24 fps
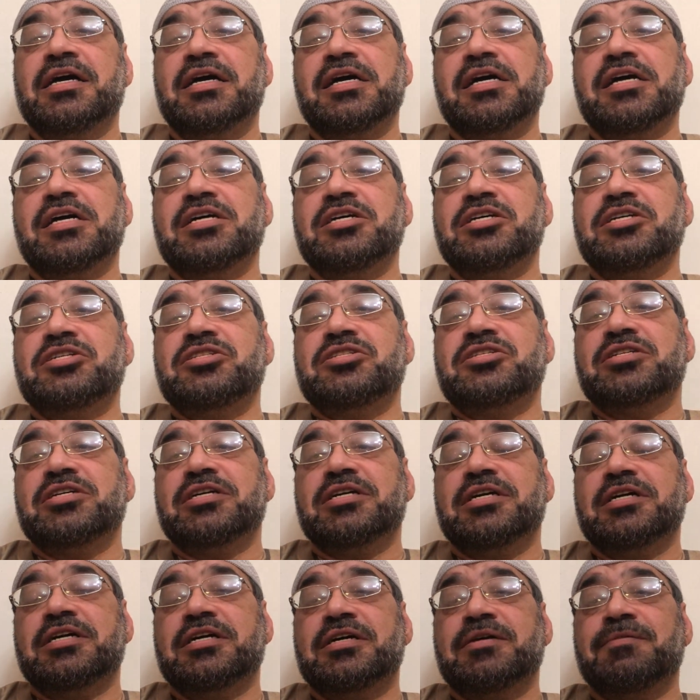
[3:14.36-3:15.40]
is
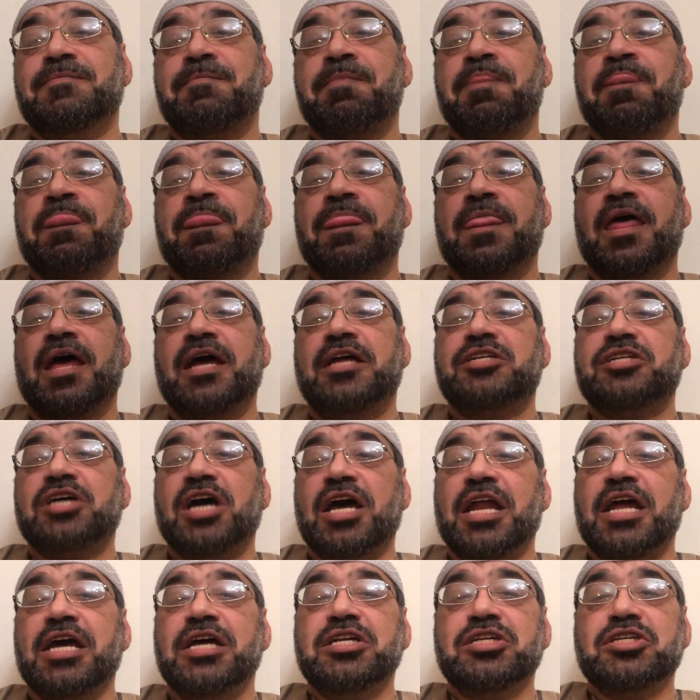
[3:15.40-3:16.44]
a
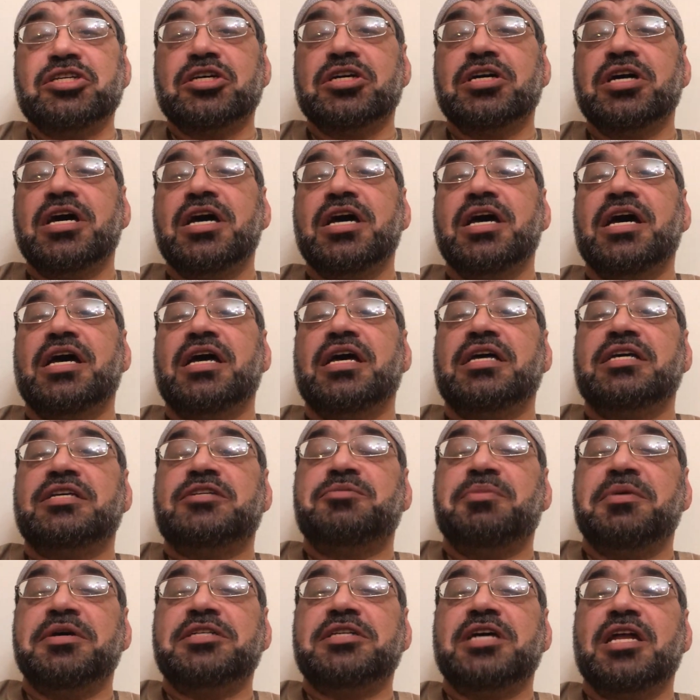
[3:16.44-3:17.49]
challenge,
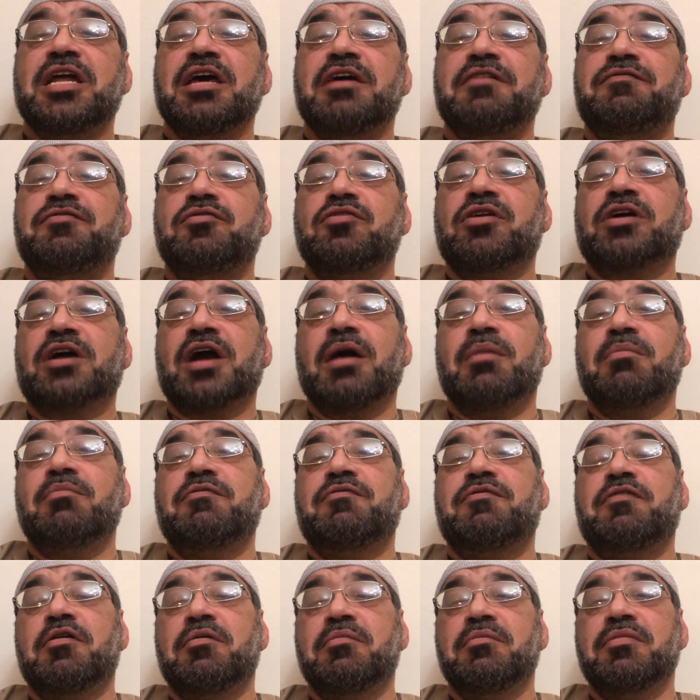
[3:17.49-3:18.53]
especially if you come
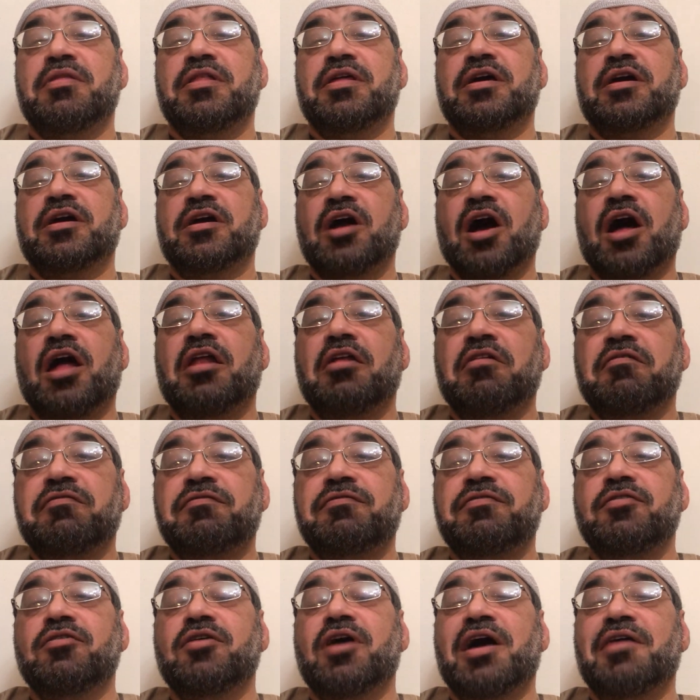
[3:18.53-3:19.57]
from the
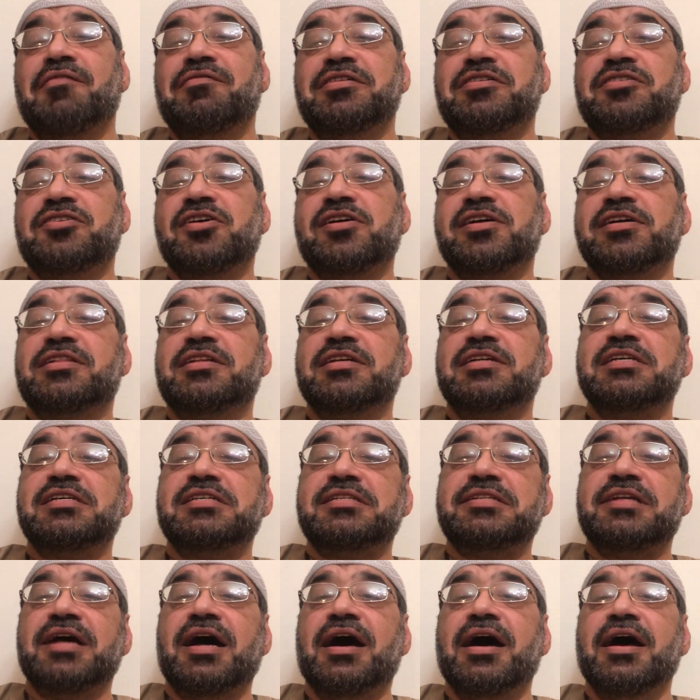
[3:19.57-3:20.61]
Gulf. You have a certain
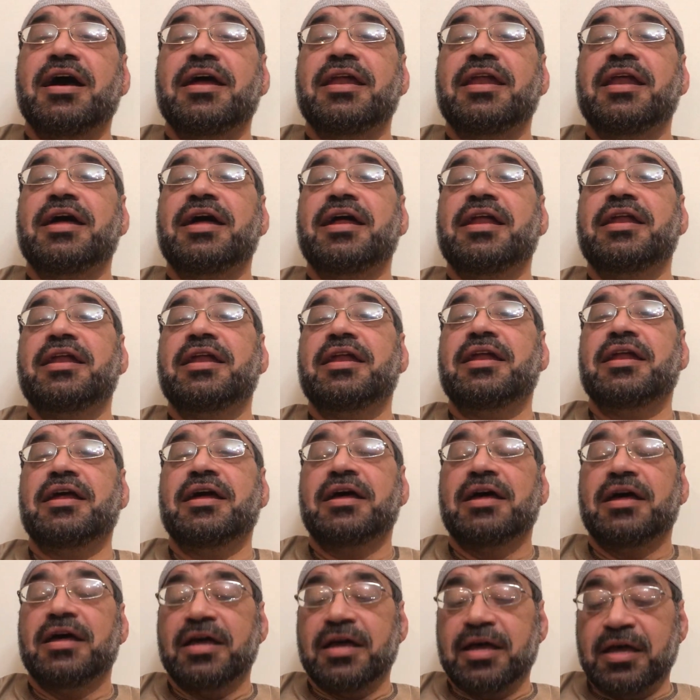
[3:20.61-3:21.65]
style and
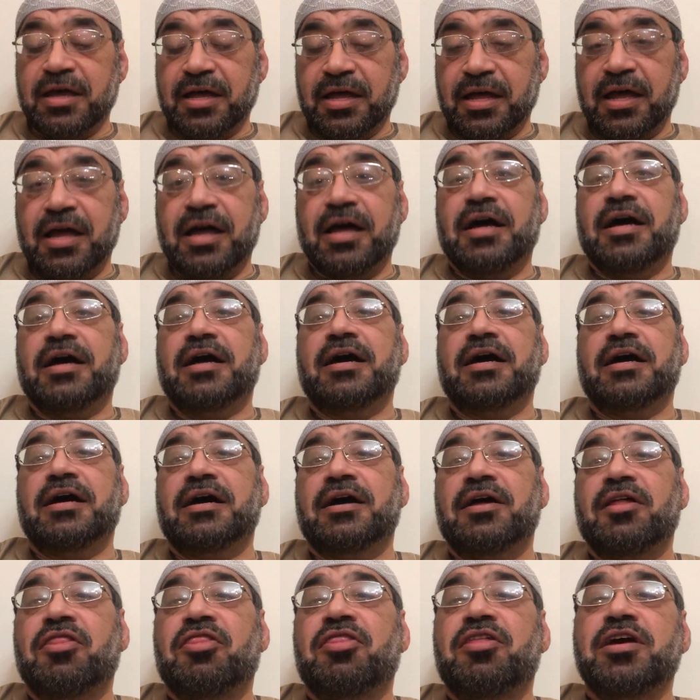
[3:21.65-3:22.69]

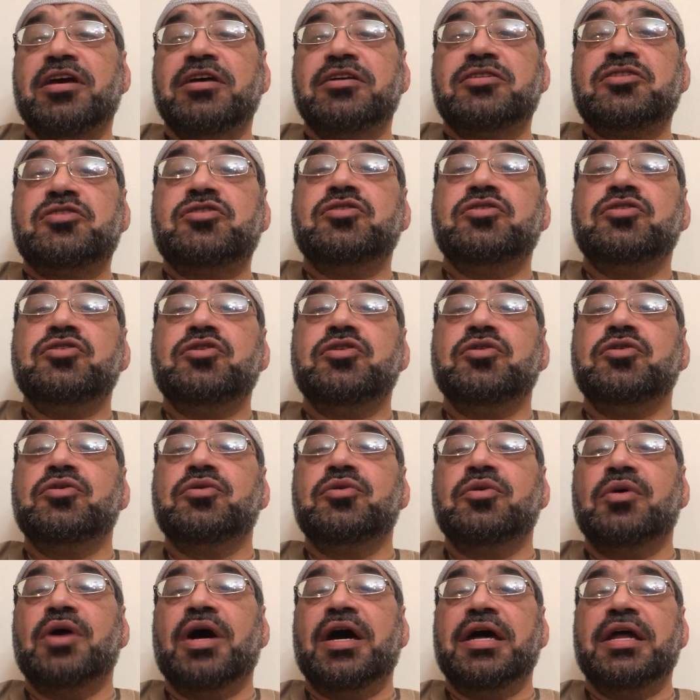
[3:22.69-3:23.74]
things to
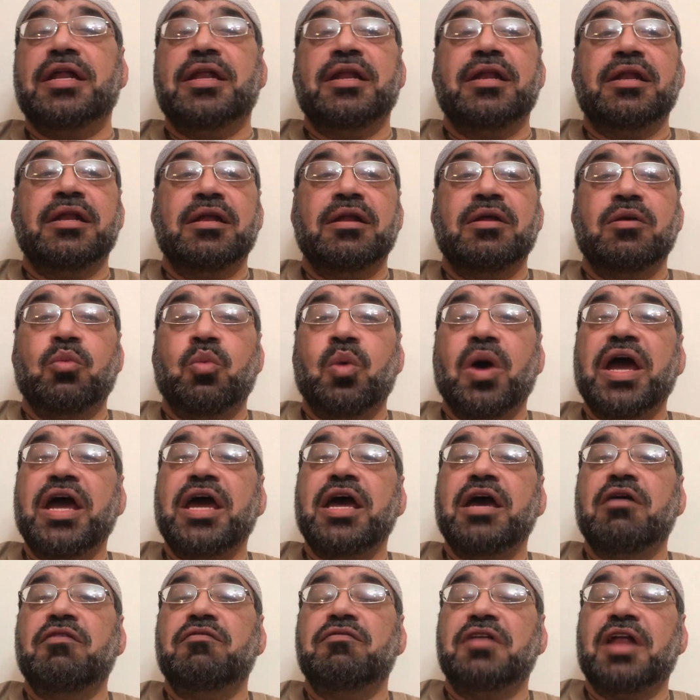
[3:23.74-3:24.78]
do and
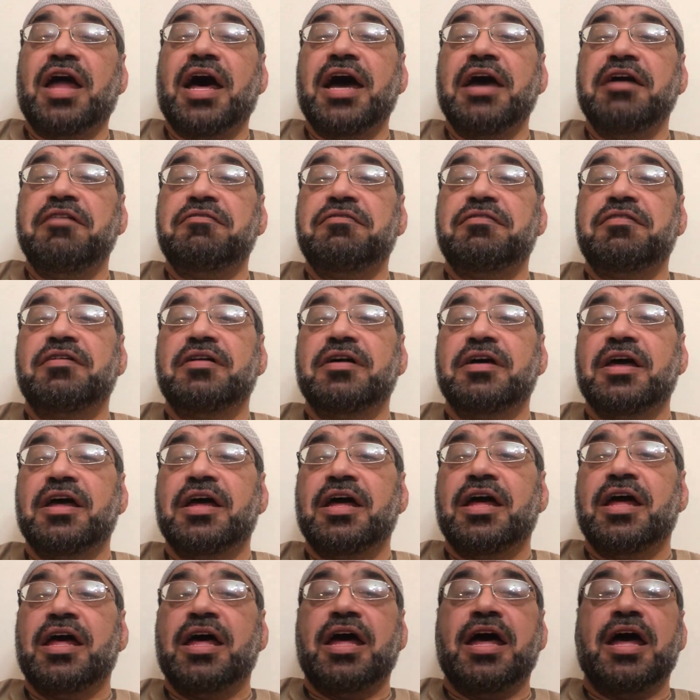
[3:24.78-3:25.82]
way of life,
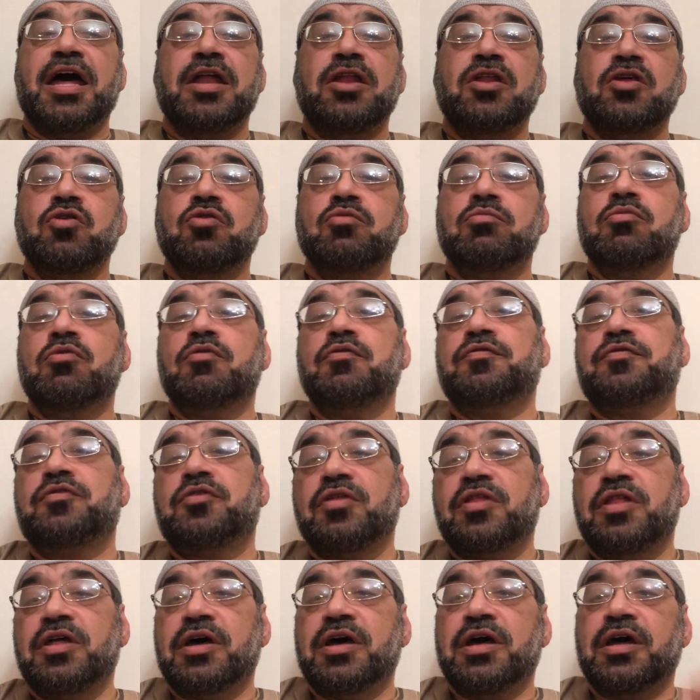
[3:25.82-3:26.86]
and you move to
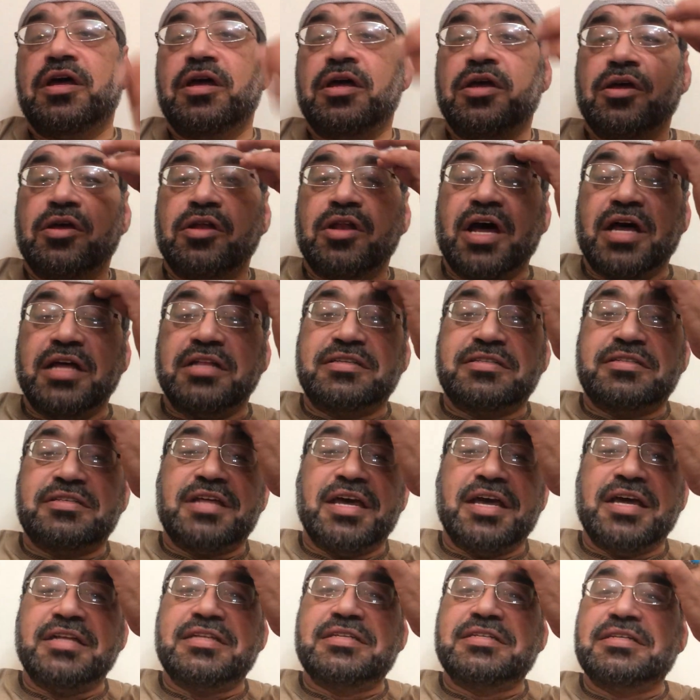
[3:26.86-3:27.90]
the United
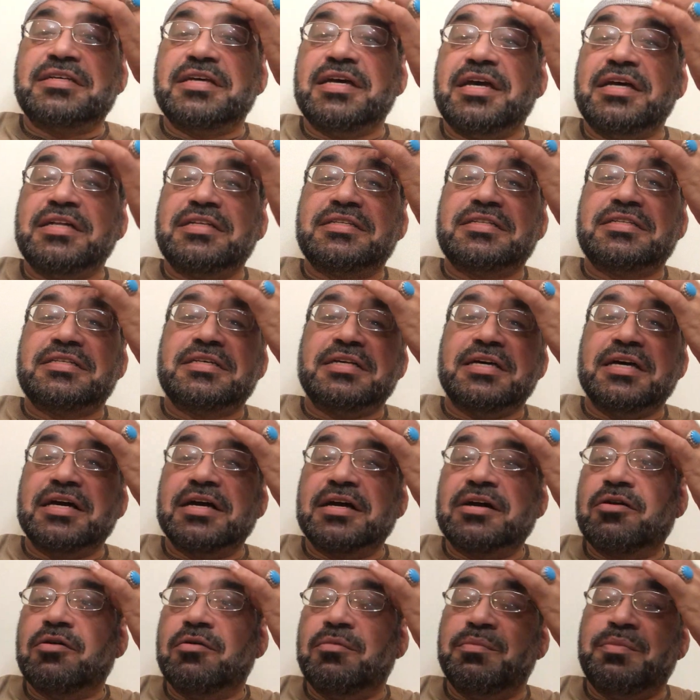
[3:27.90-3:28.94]
States. It's a
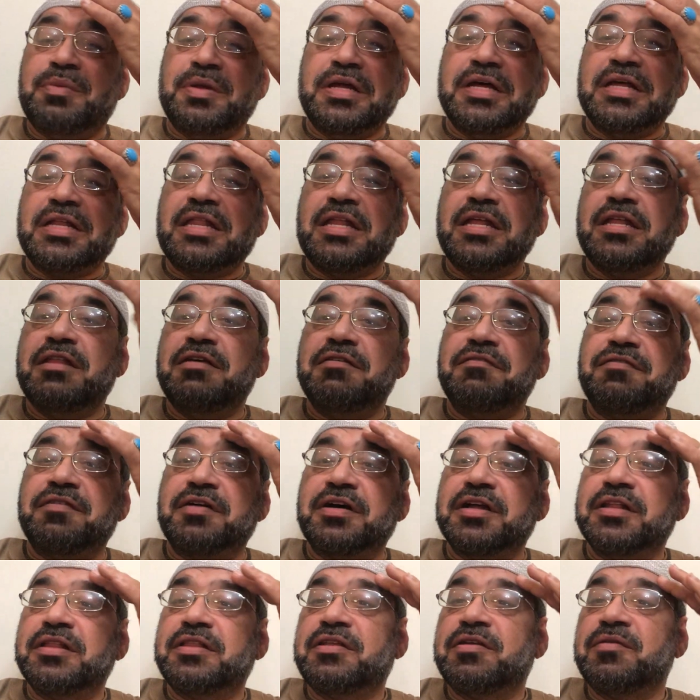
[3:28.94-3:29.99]
completely
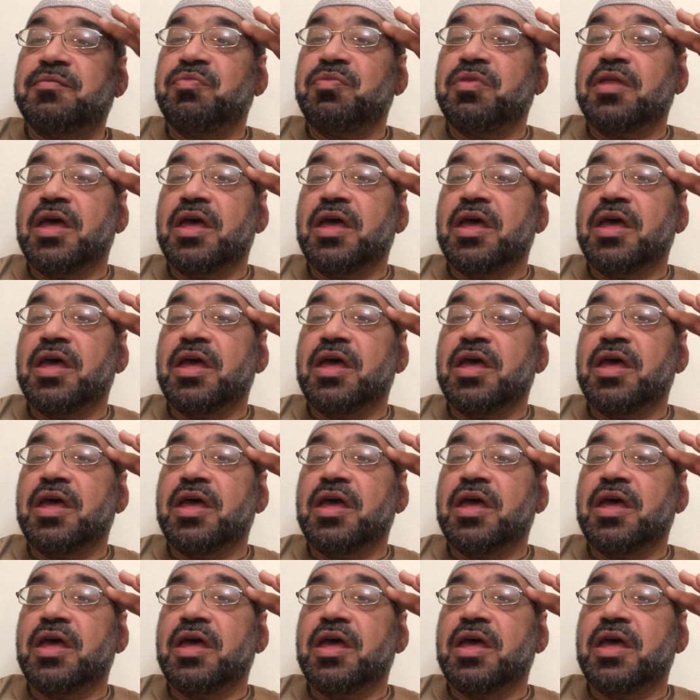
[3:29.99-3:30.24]
different